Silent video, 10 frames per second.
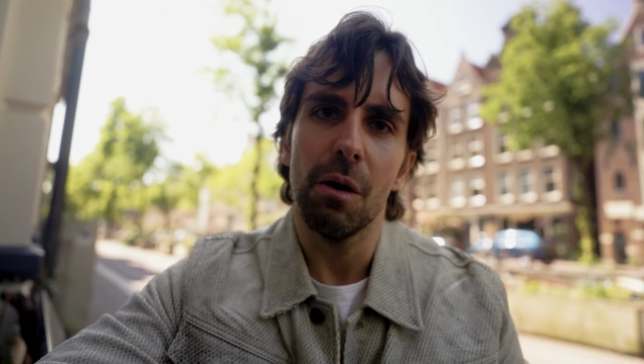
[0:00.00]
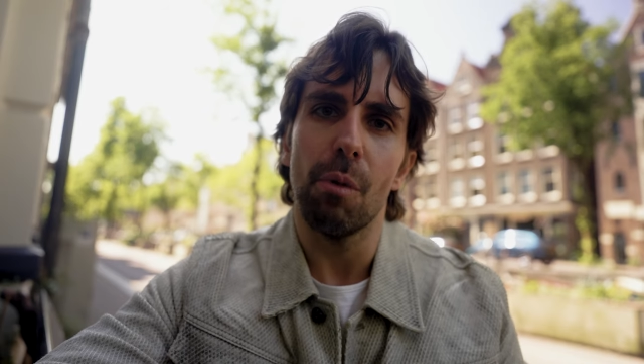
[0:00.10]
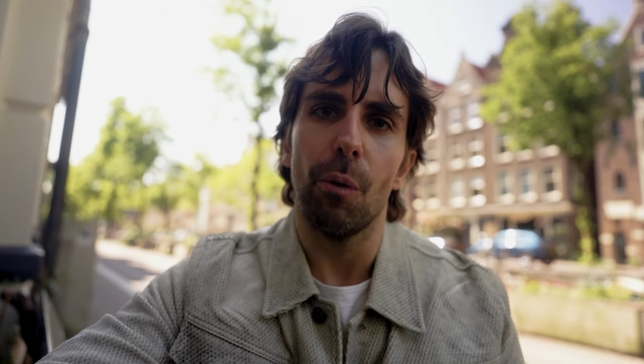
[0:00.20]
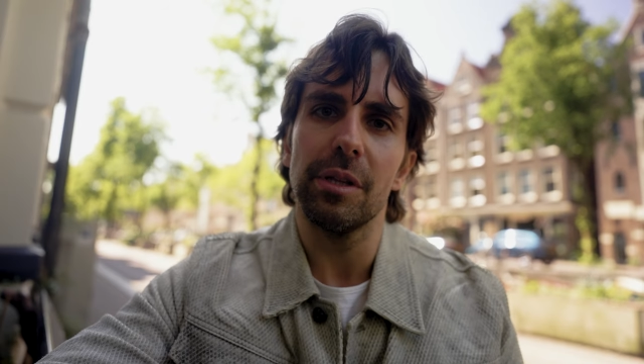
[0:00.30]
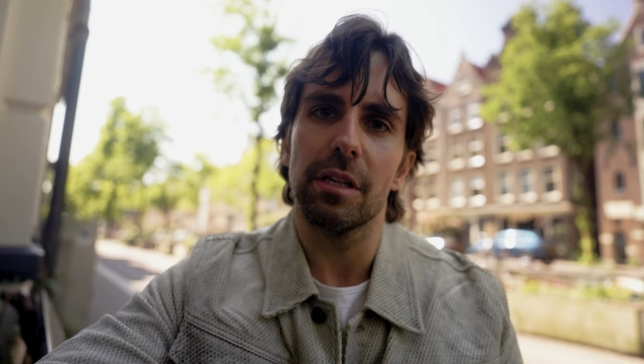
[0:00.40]

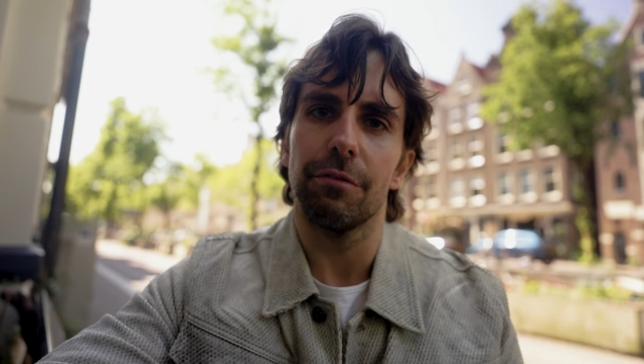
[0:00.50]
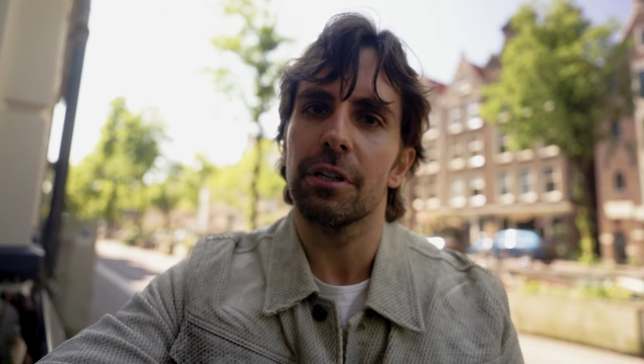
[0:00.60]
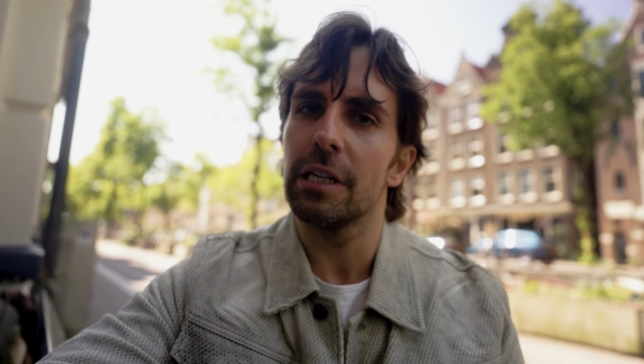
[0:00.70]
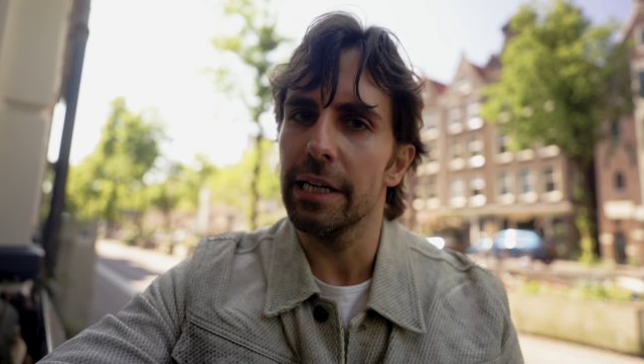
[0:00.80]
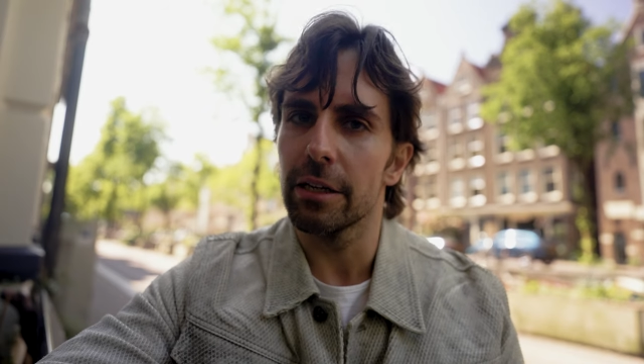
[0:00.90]
moments of
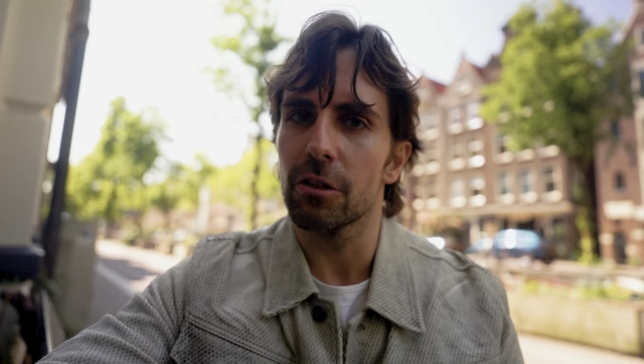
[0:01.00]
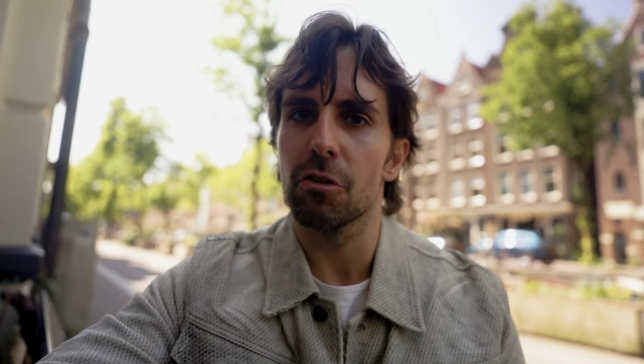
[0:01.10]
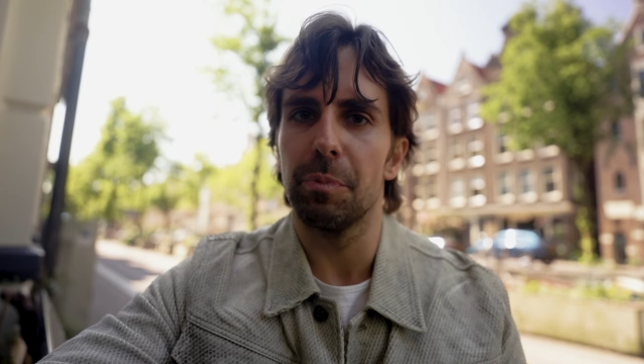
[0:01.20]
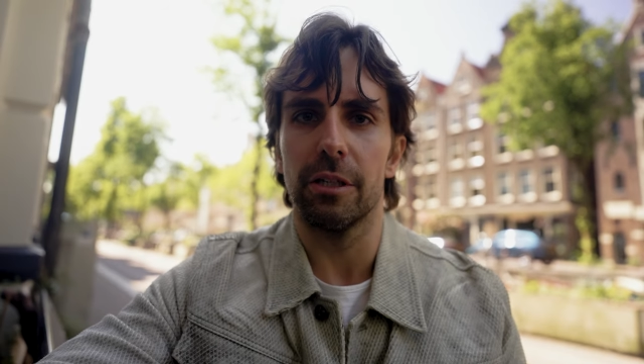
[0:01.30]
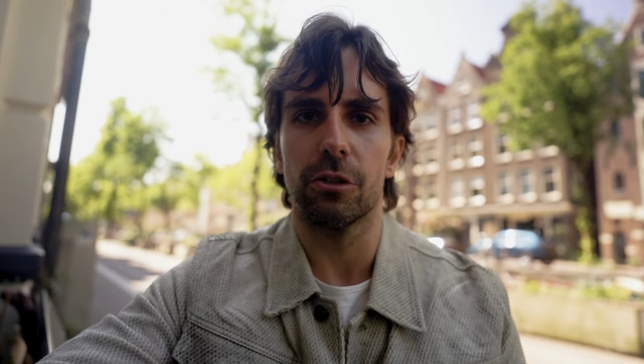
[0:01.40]
clear
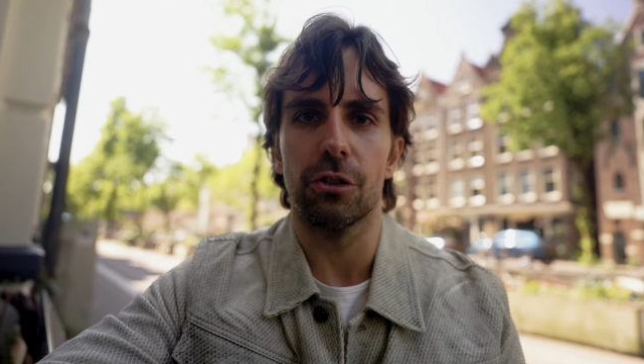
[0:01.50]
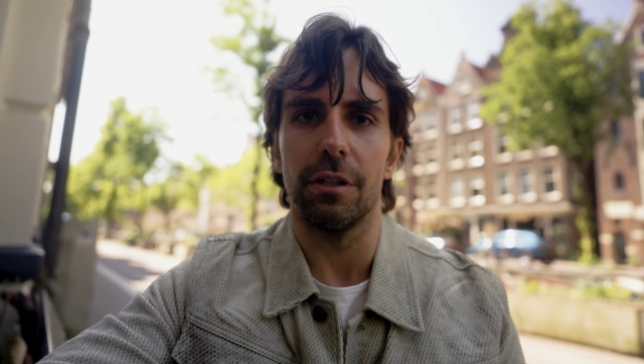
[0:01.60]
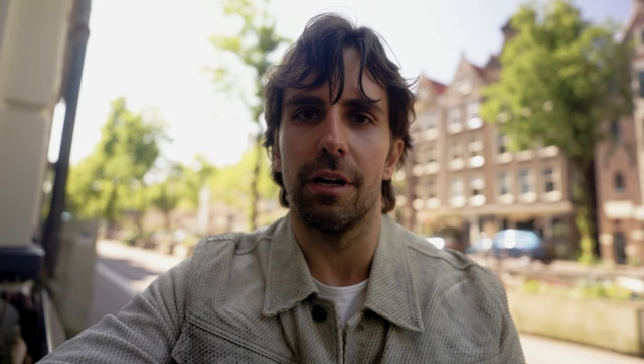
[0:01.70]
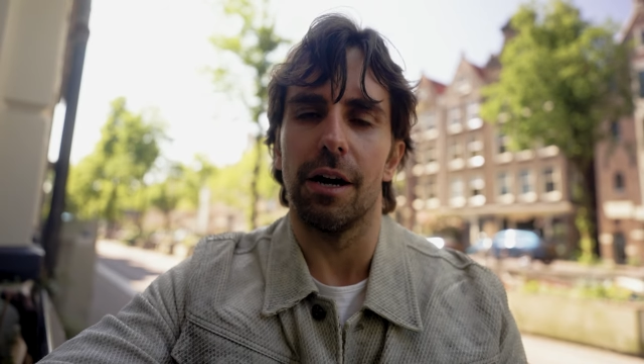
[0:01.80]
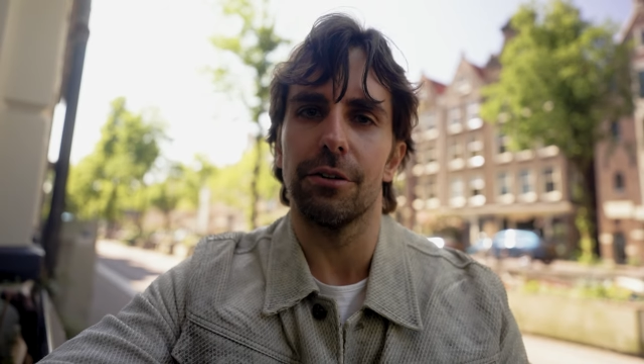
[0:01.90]

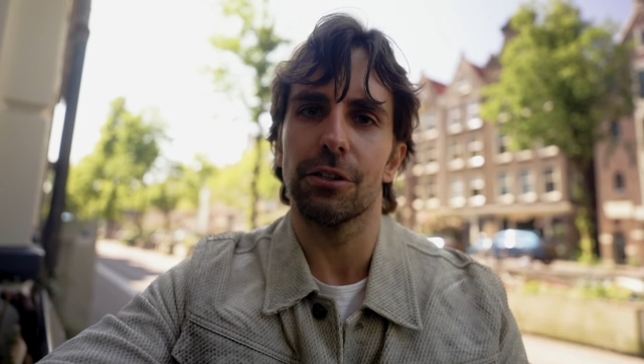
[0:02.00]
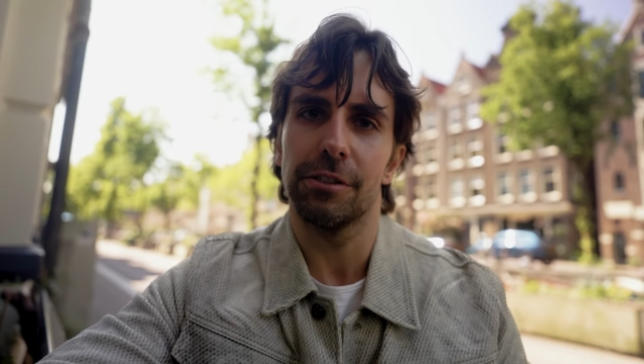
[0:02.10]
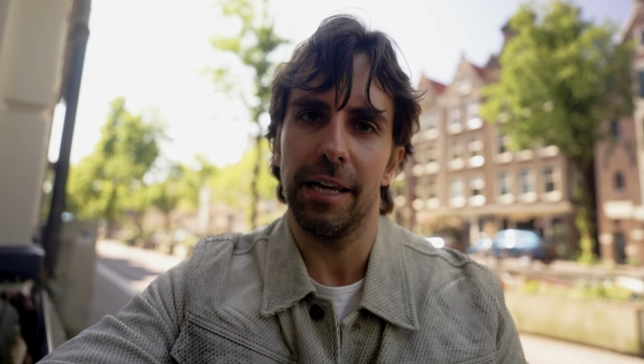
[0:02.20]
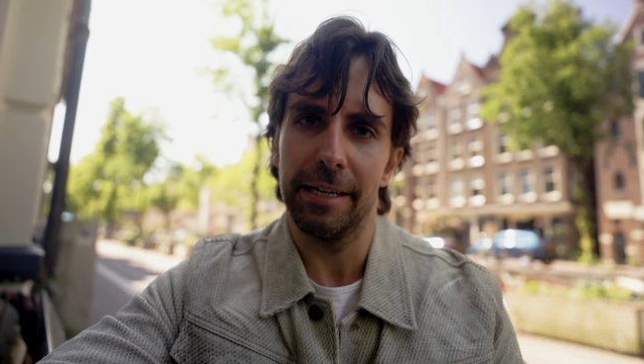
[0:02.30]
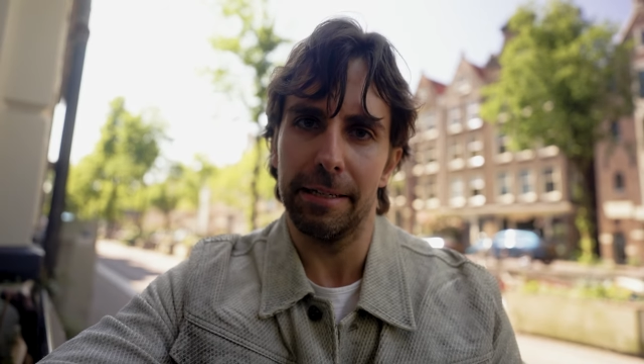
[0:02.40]
spiritual
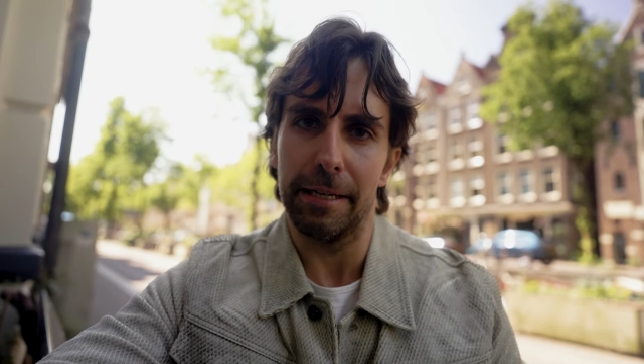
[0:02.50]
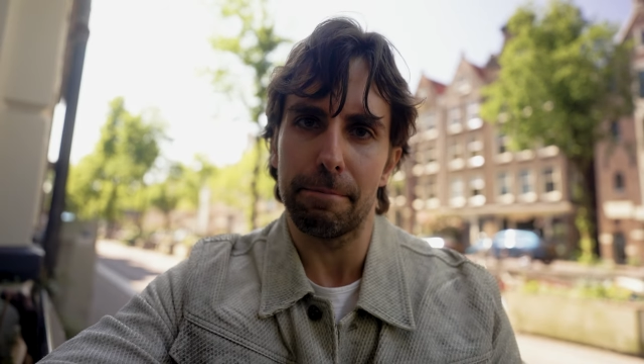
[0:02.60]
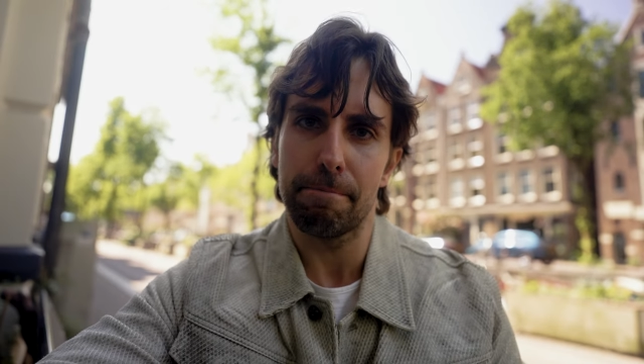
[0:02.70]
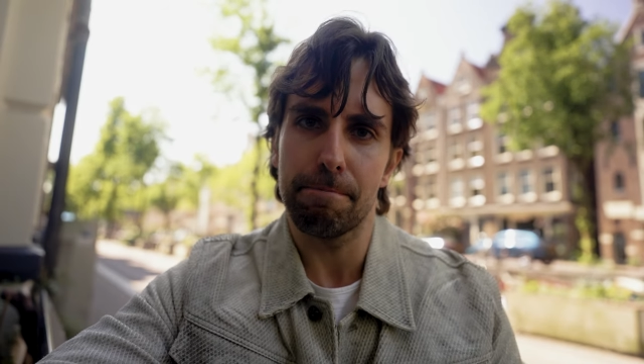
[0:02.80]
understanding.